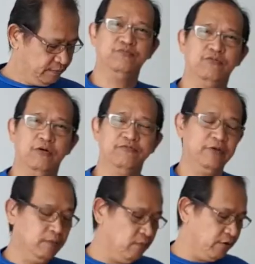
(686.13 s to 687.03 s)
for
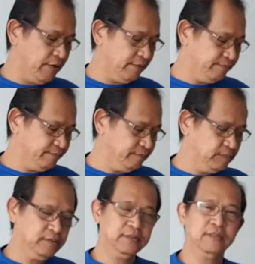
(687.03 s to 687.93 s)
Filmora.
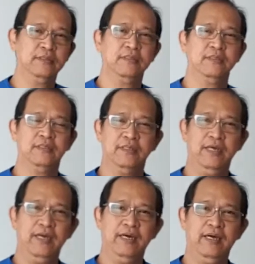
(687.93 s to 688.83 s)

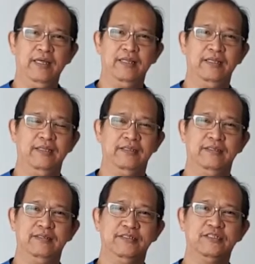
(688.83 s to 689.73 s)
And
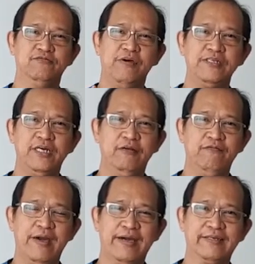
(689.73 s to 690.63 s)
special
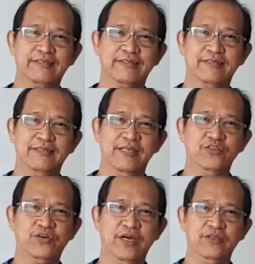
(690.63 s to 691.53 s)
effects that
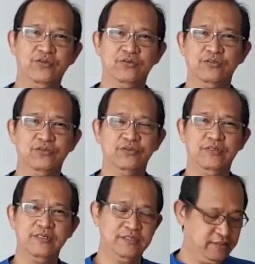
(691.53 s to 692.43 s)
you can do to
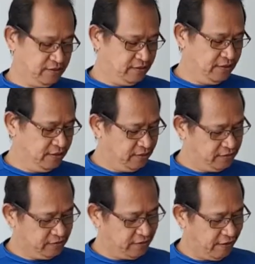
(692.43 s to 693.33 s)
this
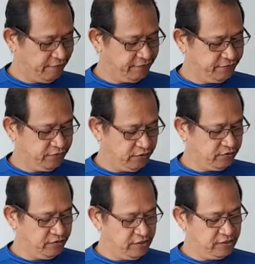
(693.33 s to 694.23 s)
stuff or to
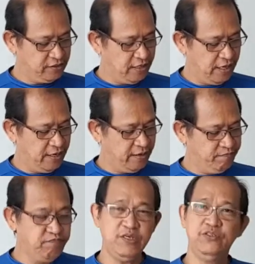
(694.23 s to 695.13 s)
this
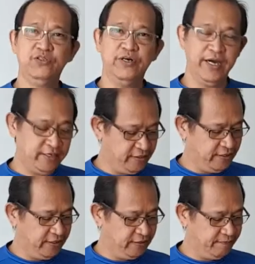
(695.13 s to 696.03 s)
video
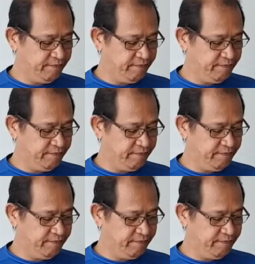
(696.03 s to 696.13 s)
editing,